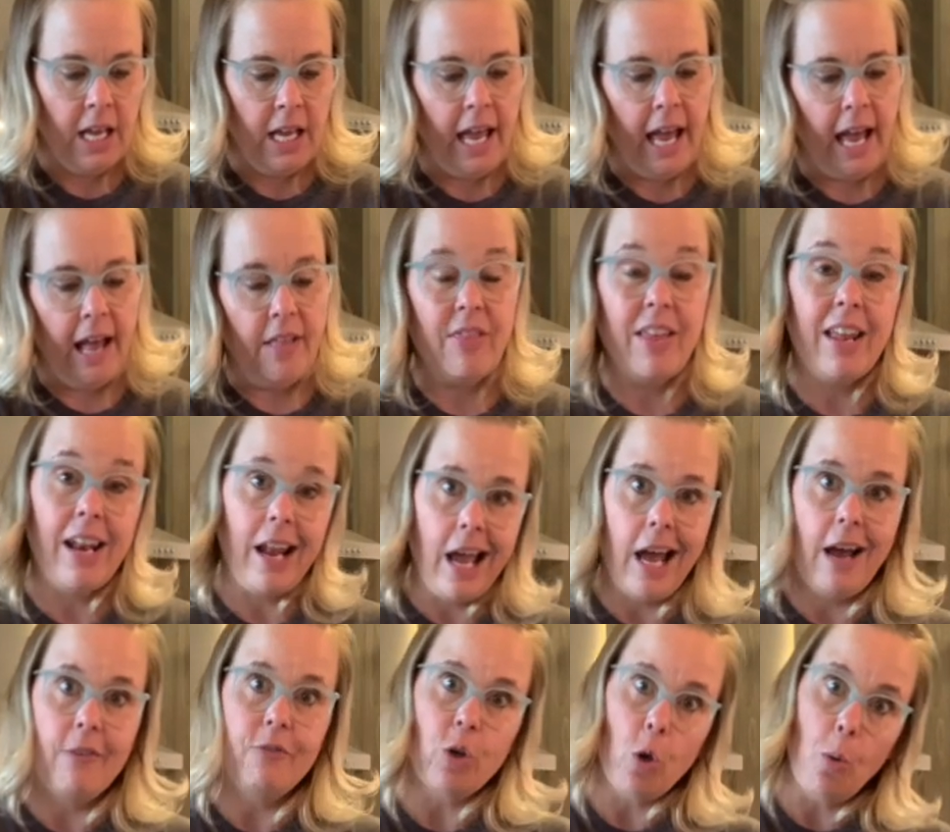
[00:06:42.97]
And then I
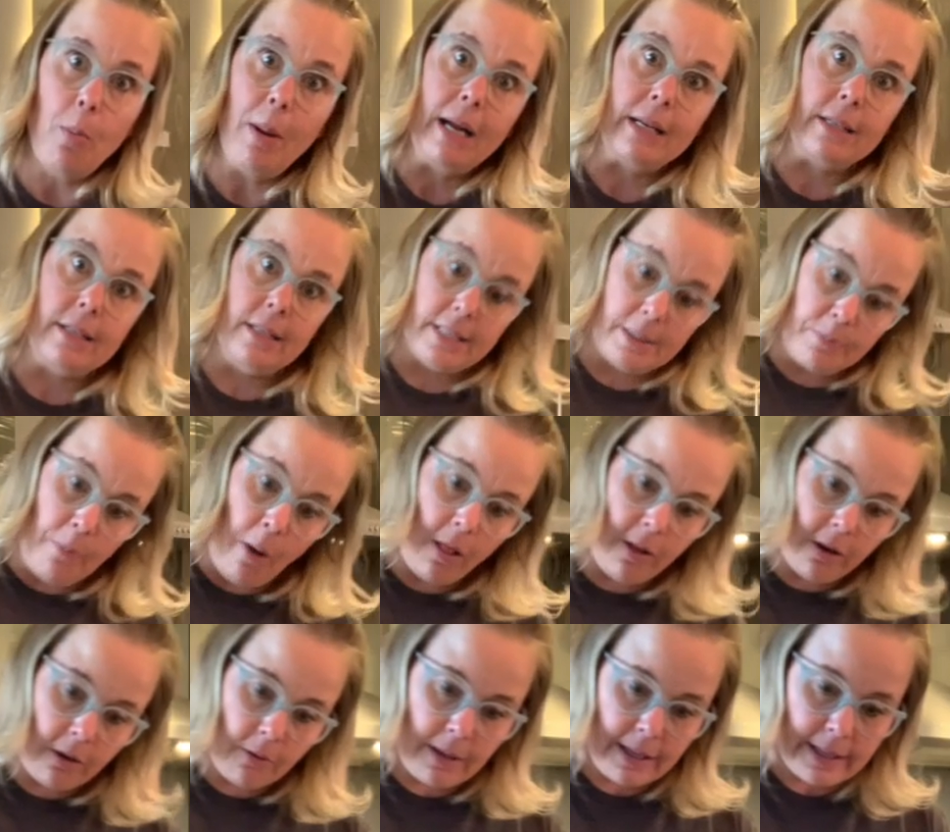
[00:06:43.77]
have to go back to the
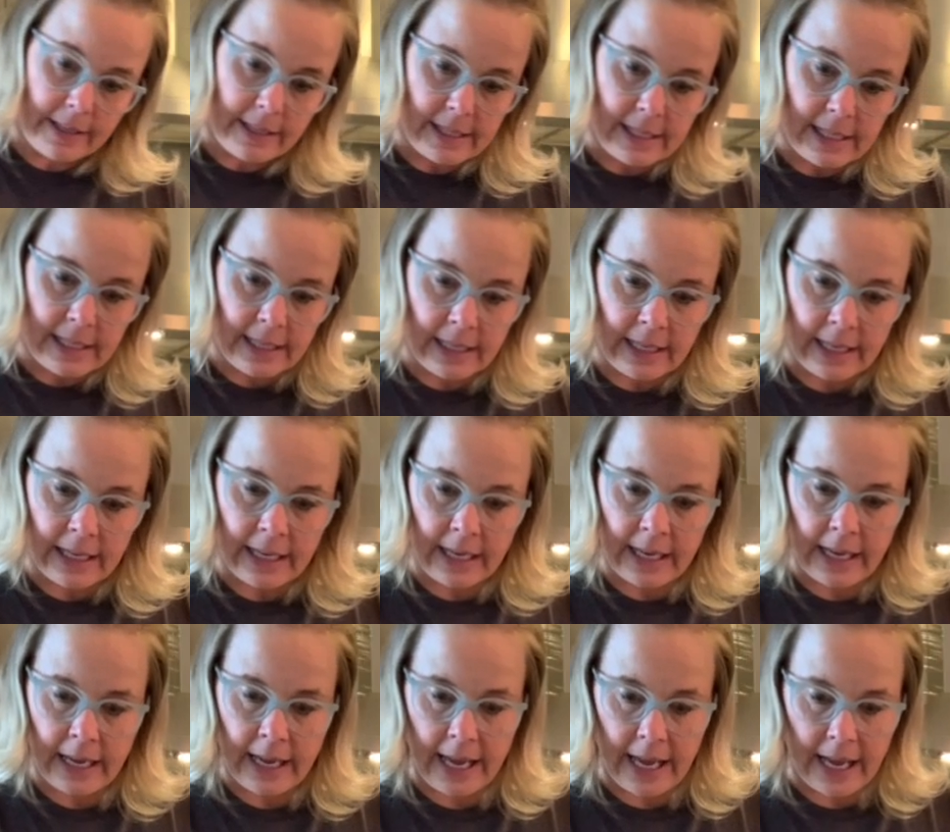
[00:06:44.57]
smaller ones
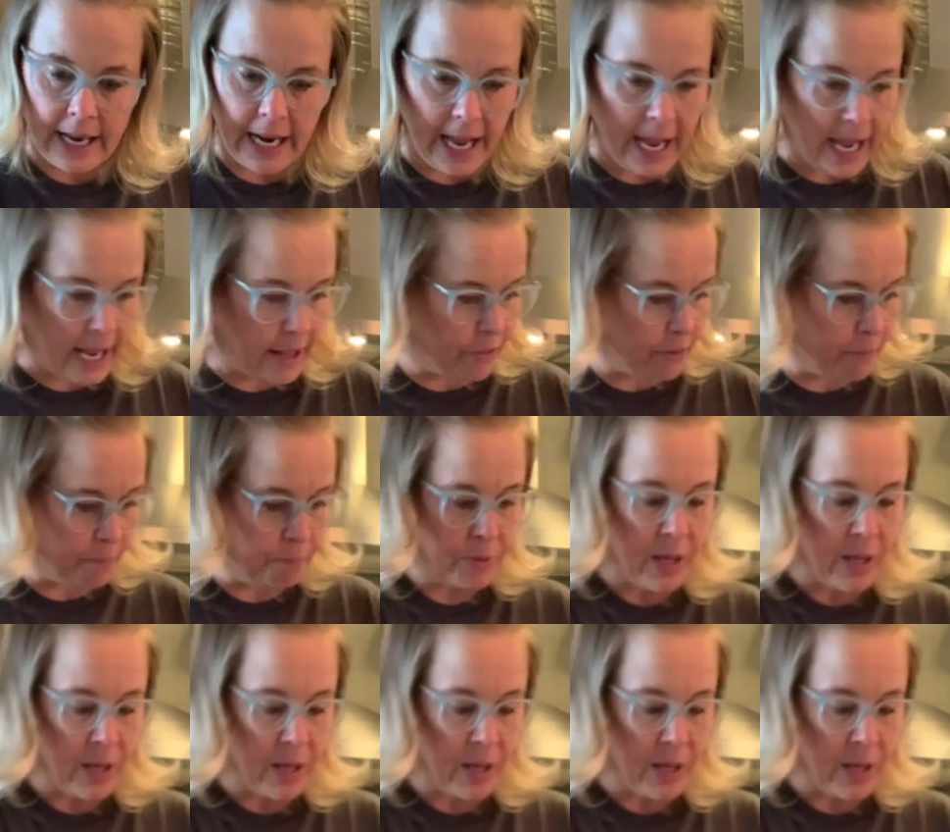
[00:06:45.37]
and I add them.